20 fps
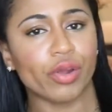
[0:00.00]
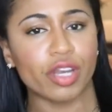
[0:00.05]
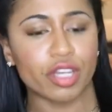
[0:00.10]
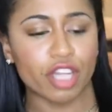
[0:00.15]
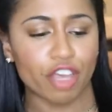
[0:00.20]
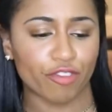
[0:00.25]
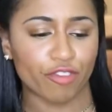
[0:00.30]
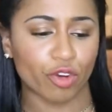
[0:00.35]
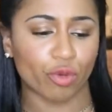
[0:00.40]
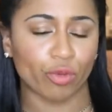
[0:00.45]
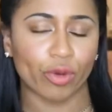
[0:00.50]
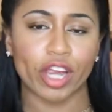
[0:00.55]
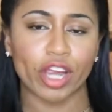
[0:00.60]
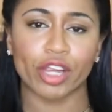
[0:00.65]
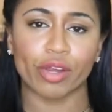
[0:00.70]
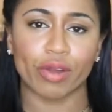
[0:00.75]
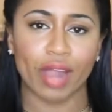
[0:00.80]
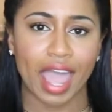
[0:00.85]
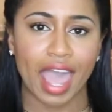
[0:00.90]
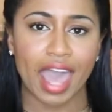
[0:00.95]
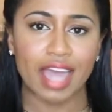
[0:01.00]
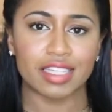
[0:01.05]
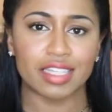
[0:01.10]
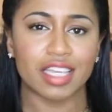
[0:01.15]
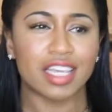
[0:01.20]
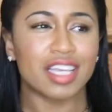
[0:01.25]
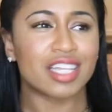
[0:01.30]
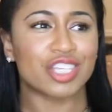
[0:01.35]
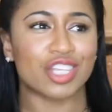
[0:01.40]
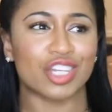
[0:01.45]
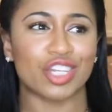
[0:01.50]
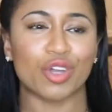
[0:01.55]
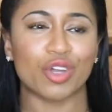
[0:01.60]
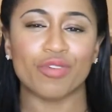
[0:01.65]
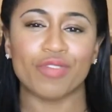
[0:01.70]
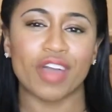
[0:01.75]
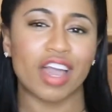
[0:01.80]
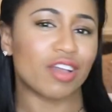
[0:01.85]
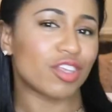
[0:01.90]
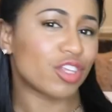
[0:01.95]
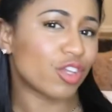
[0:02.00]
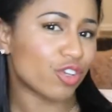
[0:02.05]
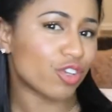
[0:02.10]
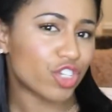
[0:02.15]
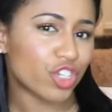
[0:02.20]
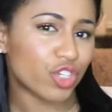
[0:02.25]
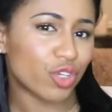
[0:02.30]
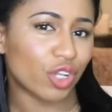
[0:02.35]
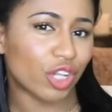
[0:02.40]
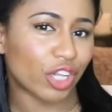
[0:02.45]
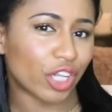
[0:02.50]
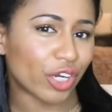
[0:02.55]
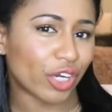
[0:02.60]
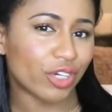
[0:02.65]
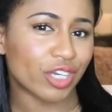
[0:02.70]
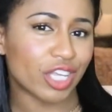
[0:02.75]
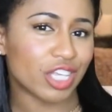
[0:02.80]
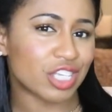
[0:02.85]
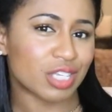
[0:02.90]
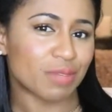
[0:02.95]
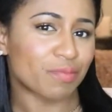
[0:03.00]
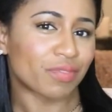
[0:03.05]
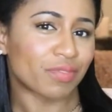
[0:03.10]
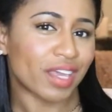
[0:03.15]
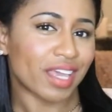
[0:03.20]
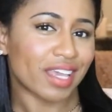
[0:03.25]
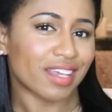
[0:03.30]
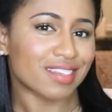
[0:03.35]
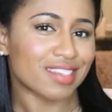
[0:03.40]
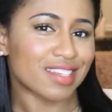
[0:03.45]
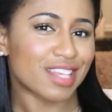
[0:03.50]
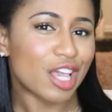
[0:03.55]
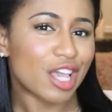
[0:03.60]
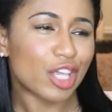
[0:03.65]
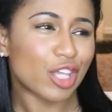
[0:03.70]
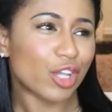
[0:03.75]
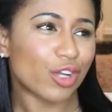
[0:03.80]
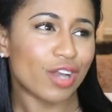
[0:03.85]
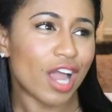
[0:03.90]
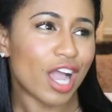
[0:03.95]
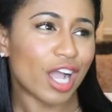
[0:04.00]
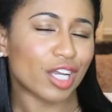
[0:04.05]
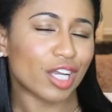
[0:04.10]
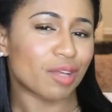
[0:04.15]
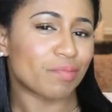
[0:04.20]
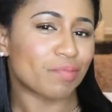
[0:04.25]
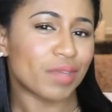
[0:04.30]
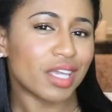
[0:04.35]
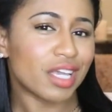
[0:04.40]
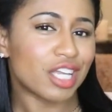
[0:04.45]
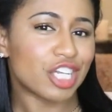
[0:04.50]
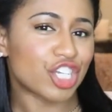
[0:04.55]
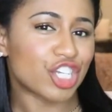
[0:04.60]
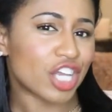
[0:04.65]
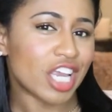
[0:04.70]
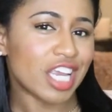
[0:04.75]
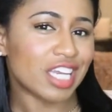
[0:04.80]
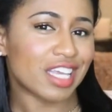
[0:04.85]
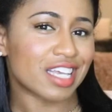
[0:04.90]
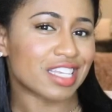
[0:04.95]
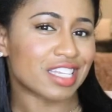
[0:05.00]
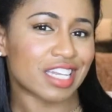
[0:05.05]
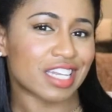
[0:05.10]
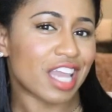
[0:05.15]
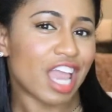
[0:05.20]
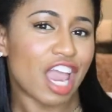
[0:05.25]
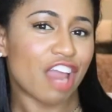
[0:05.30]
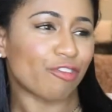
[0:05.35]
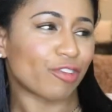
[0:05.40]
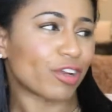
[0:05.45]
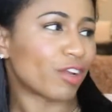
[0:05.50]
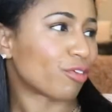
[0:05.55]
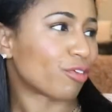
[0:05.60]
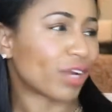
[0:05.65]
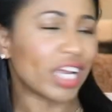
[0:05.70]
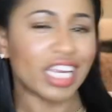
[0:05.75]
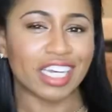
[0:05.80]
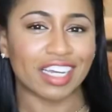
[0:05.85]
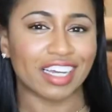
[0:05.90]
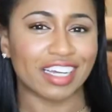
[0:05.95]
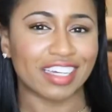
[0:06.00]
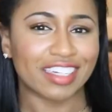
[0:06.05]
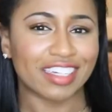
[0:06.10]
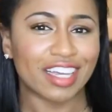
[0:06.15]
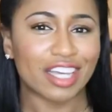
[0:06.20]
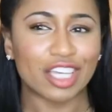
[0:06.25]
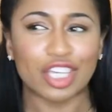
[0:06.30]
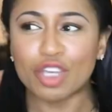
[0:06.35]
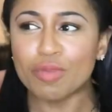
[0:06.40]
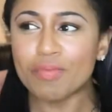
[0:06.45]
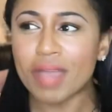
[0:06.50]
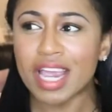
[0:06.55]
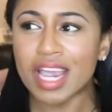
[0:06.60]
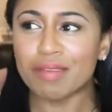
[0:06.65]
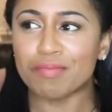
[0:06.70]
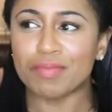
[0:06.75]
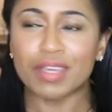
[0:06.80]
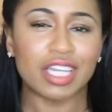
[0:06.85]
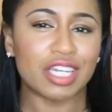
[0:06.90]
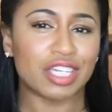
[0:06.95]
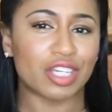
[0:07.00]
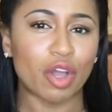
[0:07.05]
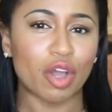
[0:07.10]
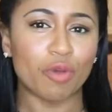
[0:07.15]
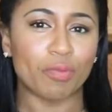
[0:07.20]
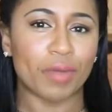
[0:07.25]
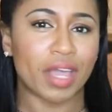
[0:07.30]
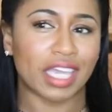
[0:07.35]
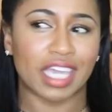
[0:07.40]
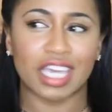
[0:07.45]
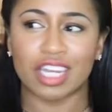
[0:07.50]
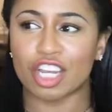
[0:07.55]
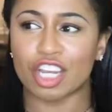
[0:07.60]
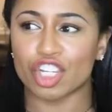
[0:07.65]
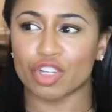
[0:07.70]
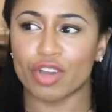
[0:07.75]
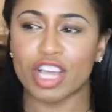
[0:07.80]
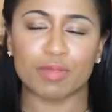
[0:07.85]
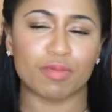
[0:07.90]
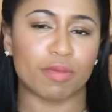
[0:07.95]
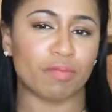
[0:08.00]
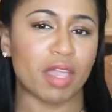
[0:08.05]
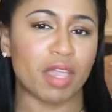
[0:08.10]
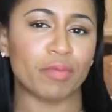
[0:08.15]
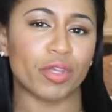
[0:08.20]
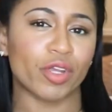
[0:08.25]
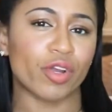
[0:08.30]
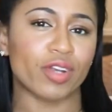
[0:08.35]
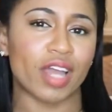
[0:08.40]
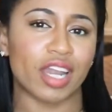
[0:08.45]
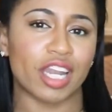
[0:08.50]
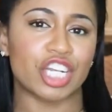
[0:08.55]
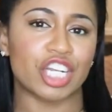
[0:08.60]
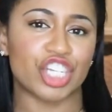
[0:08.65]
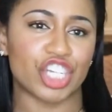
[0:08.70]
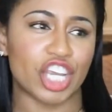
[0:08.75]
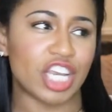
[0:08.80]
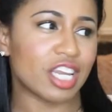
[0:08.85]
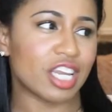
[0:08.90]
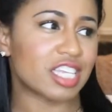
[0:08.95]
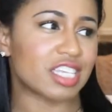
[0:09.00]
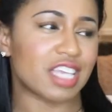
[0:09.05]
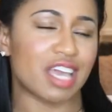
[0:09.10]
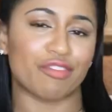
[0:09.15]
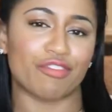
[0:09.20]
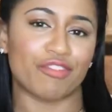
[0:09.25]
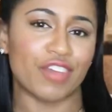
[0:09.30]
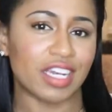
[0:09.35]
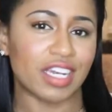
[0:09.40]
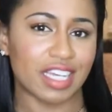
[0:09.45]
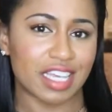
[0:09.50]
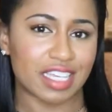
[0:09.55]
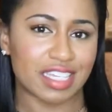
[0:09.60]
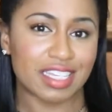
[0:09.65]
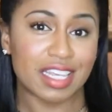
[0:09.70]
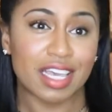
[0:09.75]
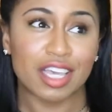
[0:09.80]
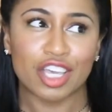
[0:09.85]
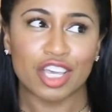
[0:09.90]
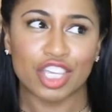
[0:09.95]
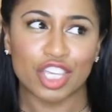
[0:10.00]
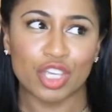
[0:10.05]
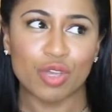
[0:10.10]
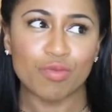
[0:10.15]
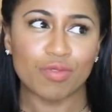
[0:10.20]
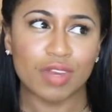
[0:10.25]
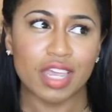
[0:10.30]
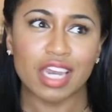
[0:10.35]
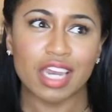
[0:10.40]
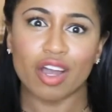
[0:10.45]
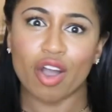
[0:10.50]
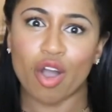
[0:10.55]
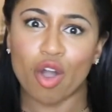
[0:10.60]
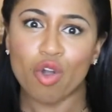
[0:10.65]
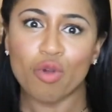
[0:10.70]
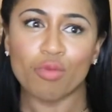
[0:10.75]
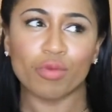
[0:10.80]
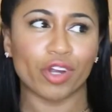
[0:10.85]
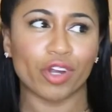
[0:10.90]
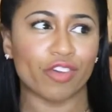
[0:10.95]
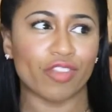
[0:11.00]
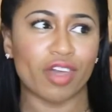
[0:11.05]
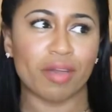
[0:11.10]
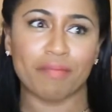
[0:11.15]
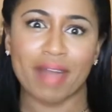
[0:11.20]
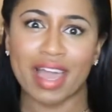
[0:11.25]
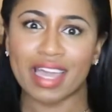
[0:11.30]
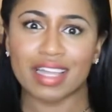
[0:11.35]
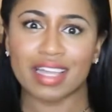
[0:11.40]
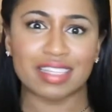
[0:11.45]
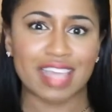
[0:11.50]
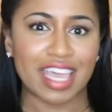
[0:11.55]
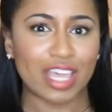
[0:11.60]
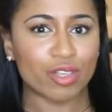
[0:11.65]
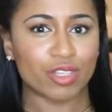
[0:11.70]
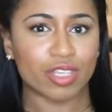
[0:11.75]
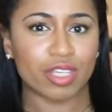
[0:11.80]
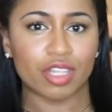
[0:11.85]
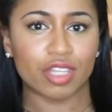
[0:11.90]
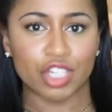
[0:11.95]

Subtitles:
enough in where you're at to know that you're still learning some things. You're not going to be a genius in every arena. You may be dope at getting dressed, but maybe you're not a genius at fitness. You need a homegirl that might could take you to the